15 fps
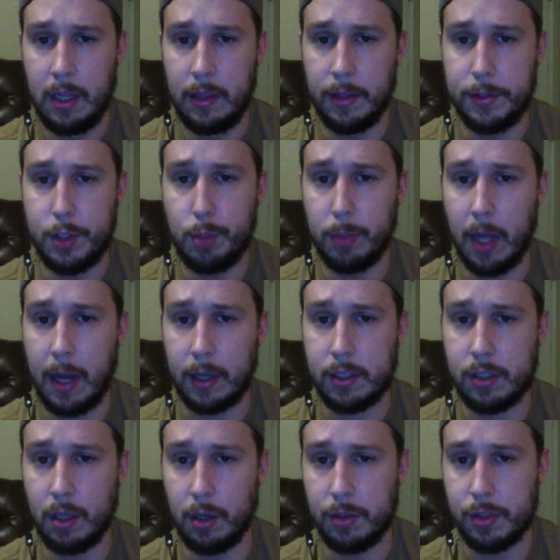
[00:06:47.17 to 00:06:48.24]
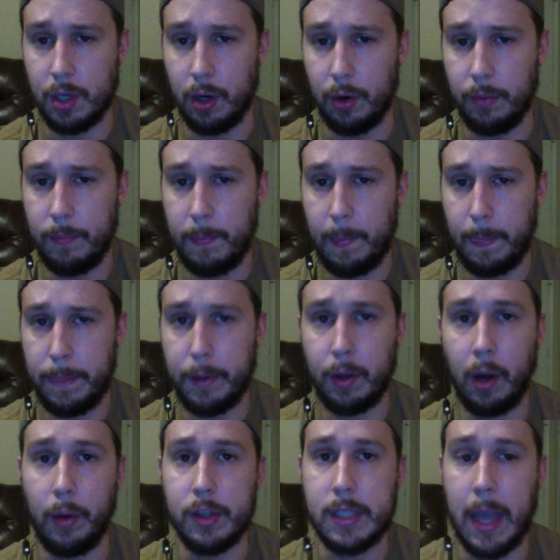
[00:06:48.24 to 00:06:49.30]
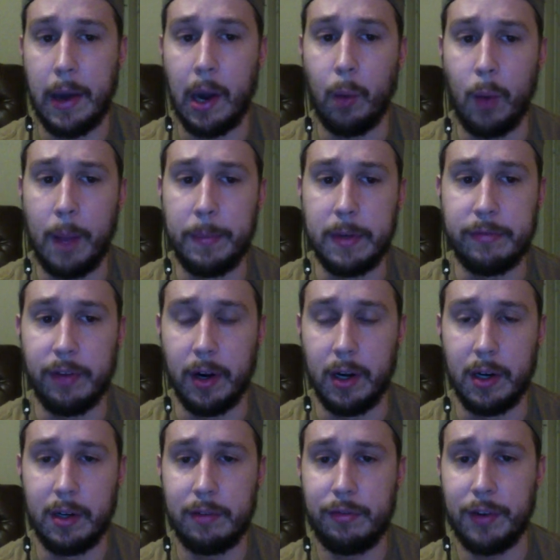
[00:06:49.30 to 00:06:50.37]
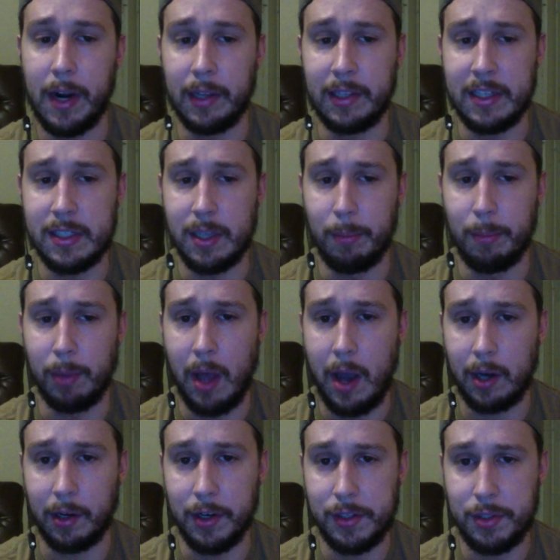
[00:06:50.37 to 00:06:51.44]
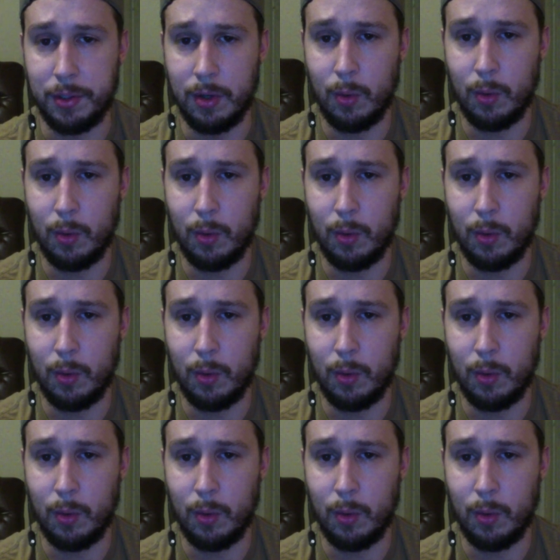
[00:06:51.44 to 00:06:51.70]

The 2 blocks though, so you can always count on Wemby for at least a block or 2.